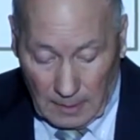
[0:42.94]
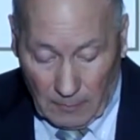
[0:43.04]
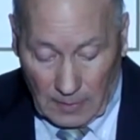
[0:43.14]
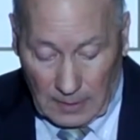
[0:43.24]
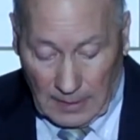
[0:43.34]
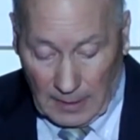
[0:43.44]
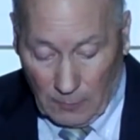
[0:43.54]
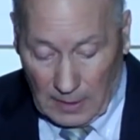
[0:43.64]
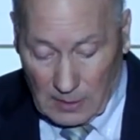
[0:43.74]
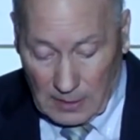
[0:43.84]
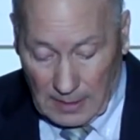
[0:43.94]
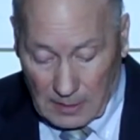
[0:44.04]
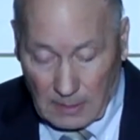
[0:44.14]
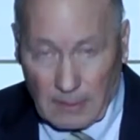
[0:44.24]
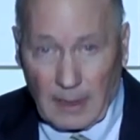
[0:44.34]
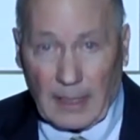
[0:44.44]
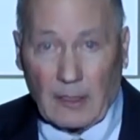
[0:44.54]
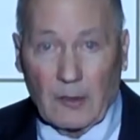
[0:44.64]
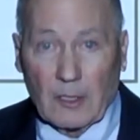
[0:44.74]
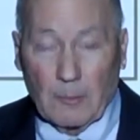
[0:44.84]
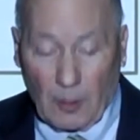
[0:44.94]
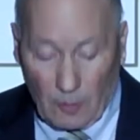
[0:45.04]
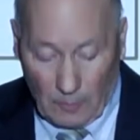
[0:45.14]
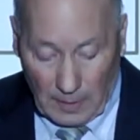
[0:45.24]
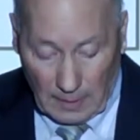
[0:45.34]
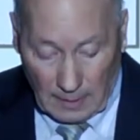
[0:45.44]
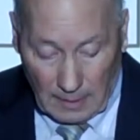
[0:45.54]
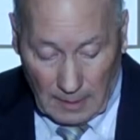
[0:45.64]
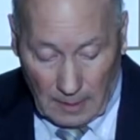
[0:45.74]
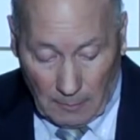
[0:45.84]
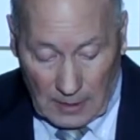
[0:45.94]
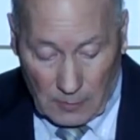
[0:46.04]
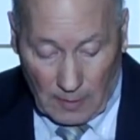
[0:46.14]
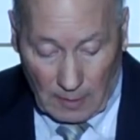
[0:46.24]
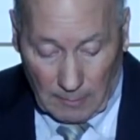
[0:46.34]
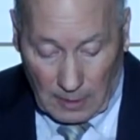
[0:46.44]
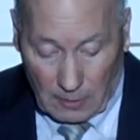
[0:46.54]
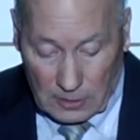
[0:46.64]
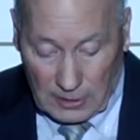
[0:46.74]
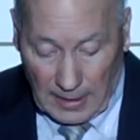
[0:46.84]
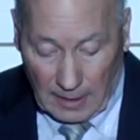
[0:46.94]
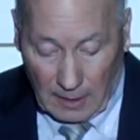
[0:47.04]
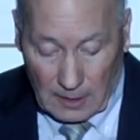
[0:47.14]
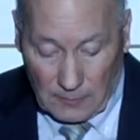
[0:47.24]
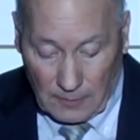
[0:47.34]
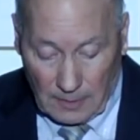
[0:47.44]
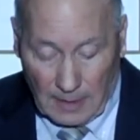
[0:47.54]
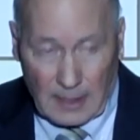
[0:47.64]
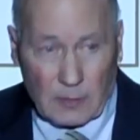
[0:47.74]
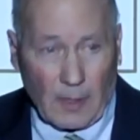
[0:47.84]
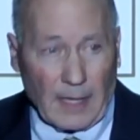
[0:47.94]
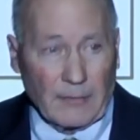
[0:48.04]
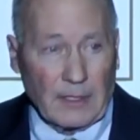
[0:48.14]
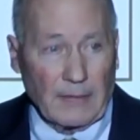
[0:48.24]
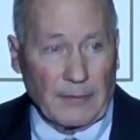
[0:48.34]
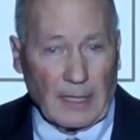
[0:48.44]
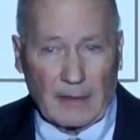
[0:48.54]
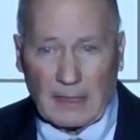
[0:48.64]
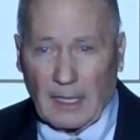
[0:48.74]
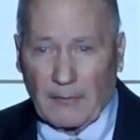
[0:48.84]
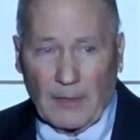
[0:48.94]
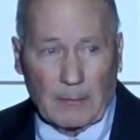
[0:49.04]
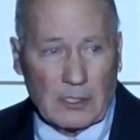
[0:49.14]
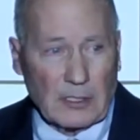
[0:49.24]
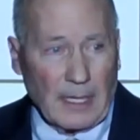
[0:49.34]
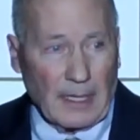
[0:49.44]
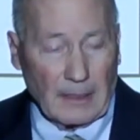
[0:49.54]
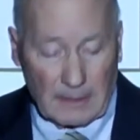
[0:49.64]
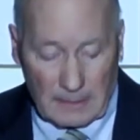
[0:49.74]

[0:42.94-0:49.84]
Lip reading: with a 10-win season, including a bowl win. Please welcome Coach Chad Lunsford and his wife, Tiffy. And I'd like for him to stand.